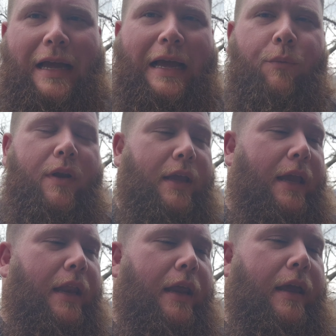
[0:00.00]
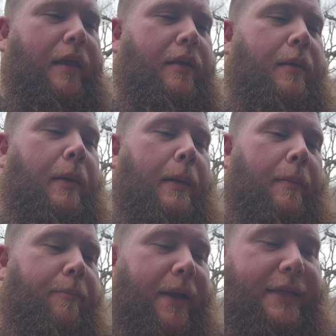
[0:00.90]
I went ahead and
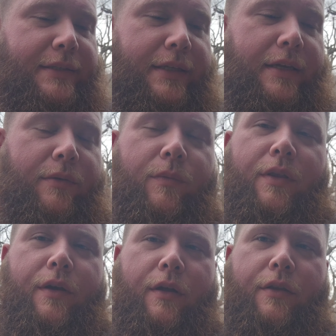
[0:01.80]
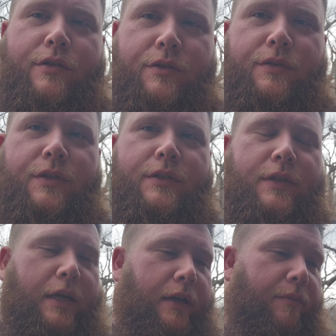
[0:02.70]
basted it with all the juices
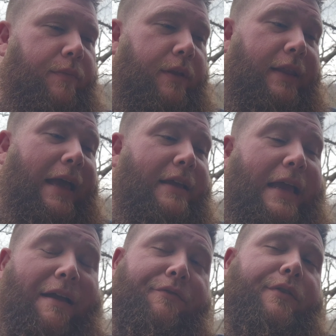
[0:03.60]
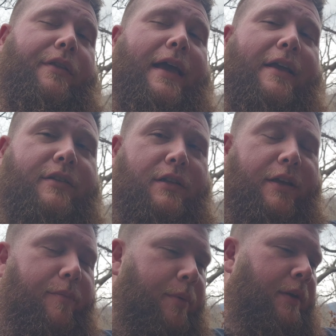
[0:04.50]
um, the last, after the last
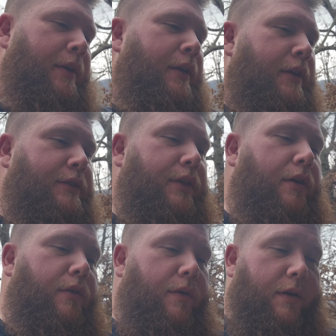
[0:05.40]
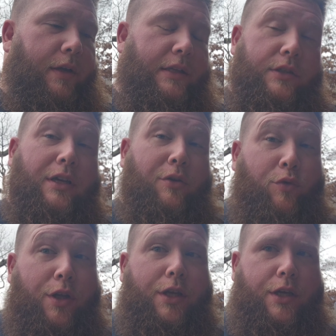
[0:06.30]
clip. So it's looking
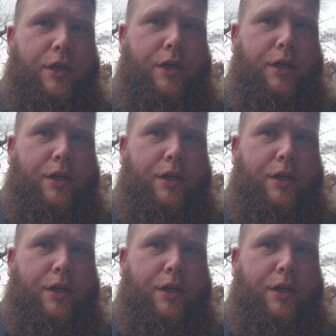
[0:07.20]
really good.